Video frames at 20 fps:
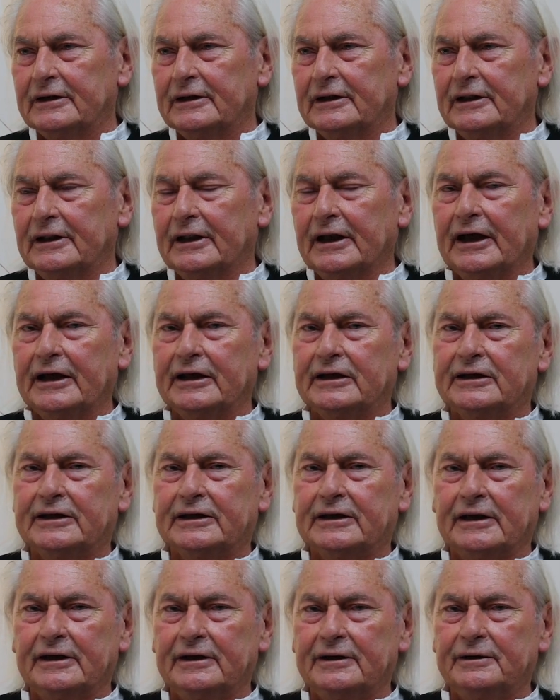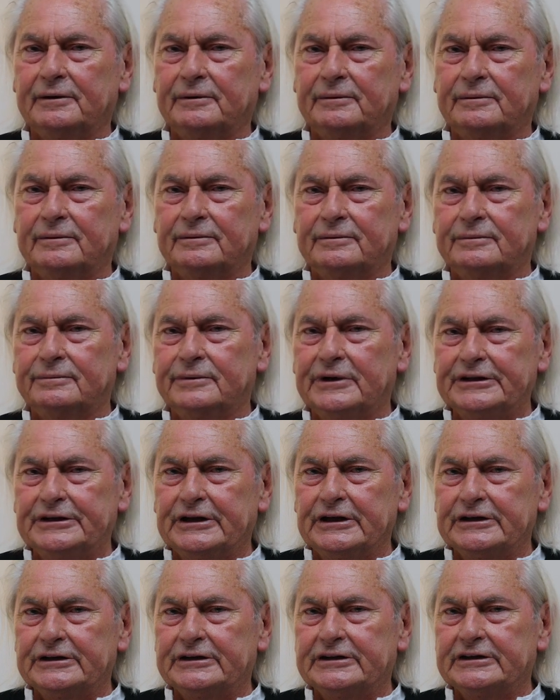like we
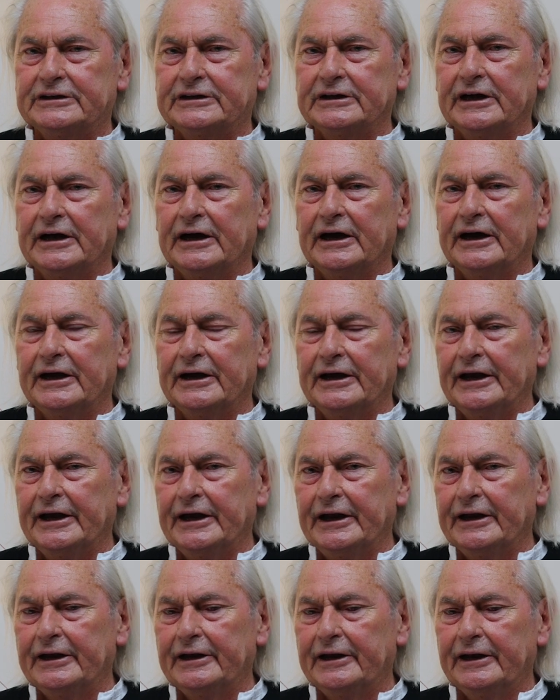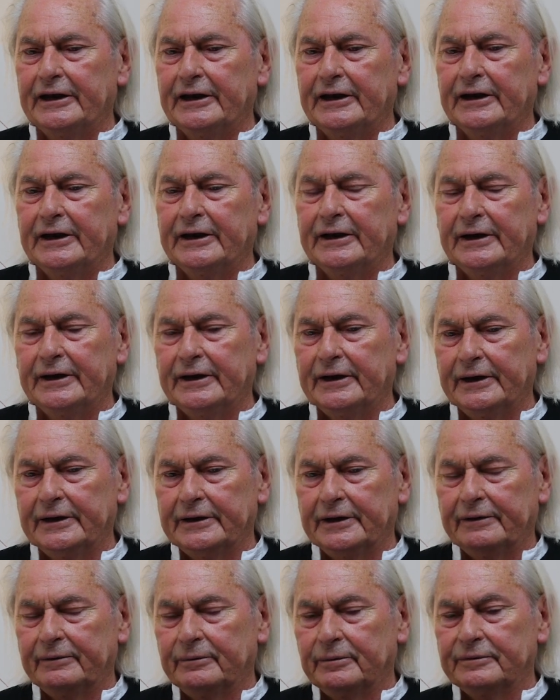did in
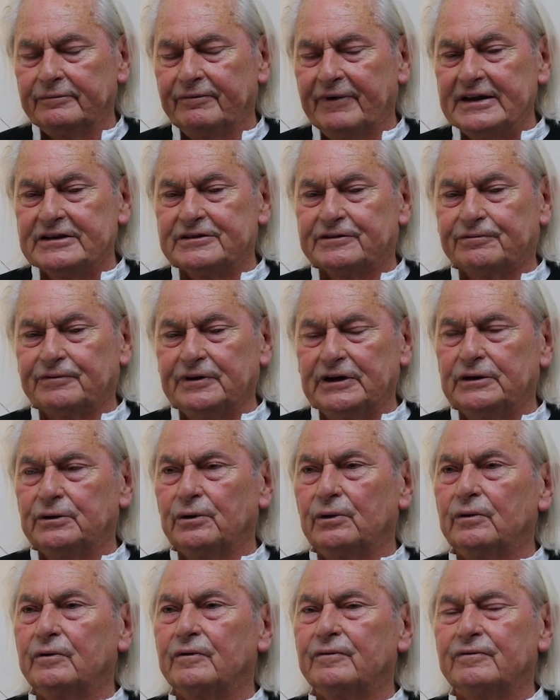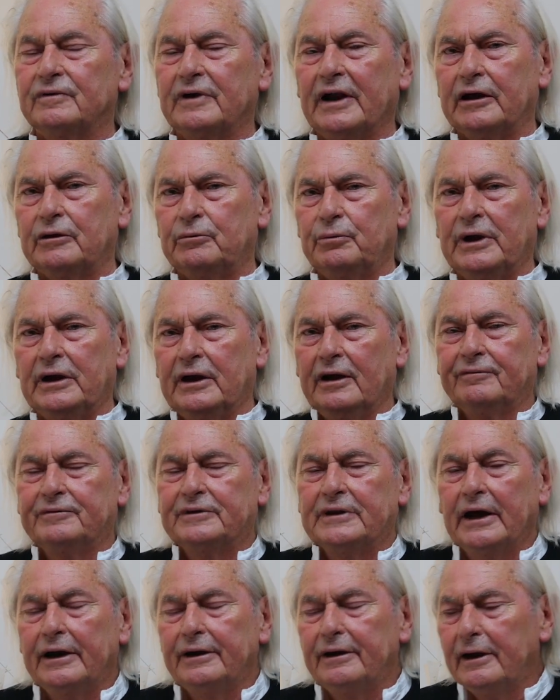Westfriedhof, like we
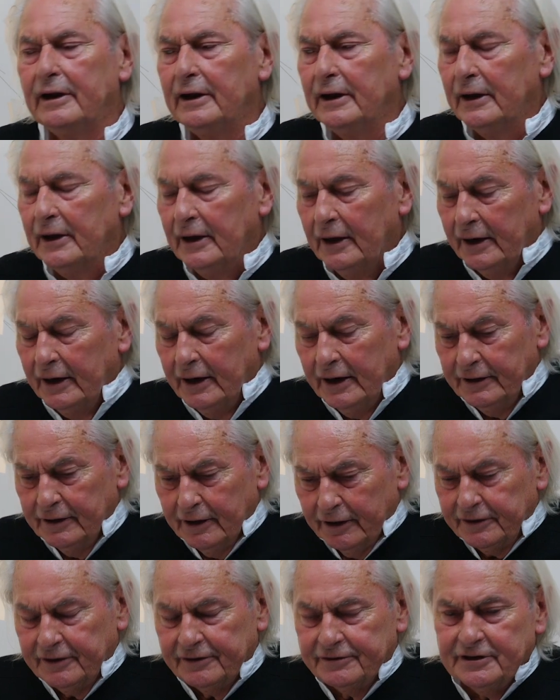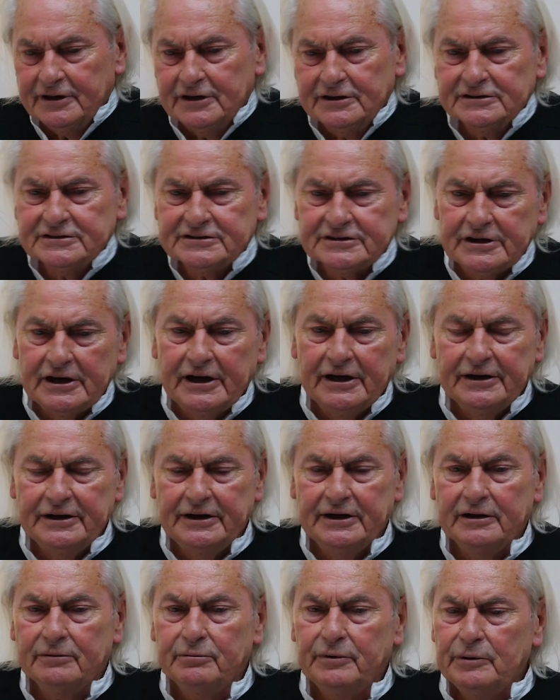have done in other things
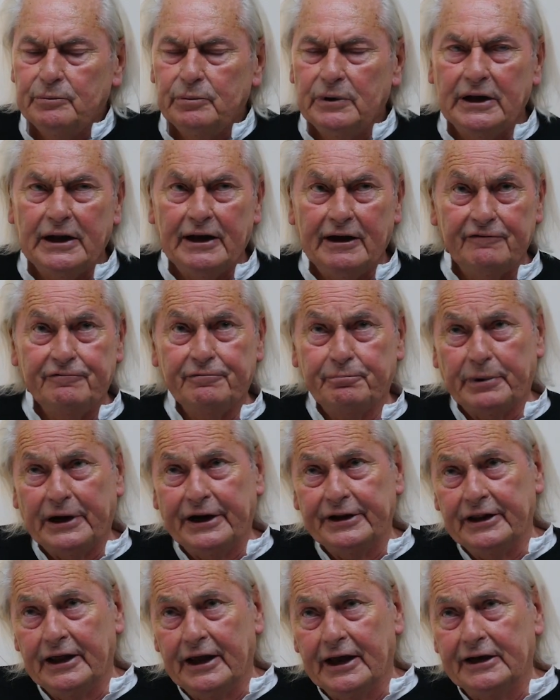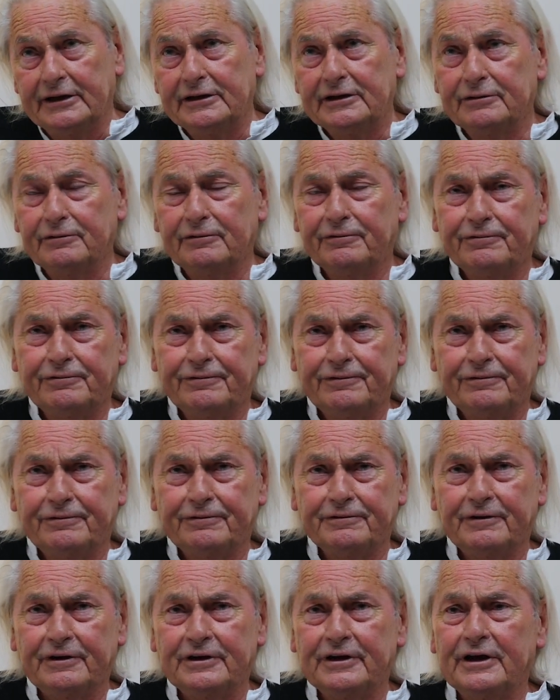here. We will have, by the end of
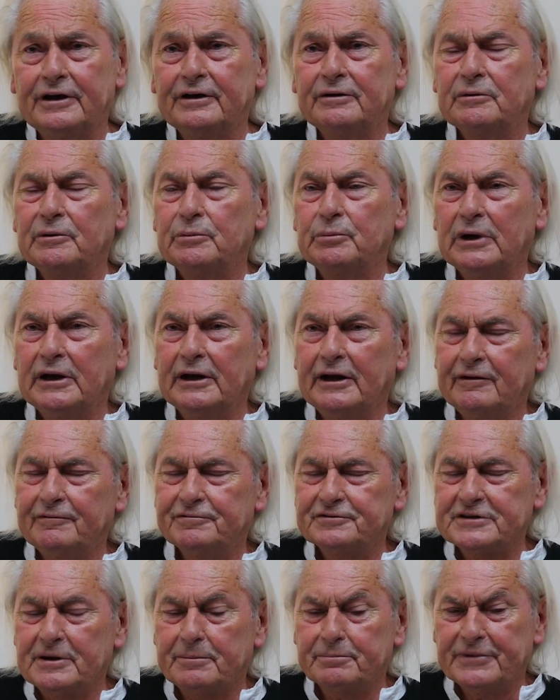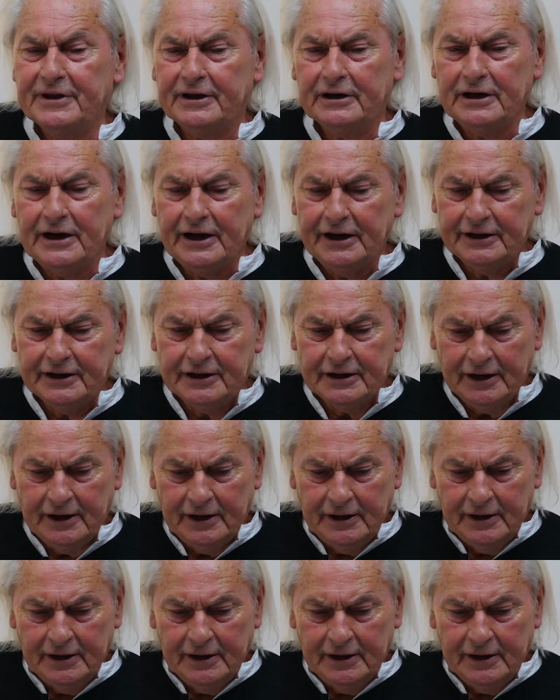the year, we will have something like,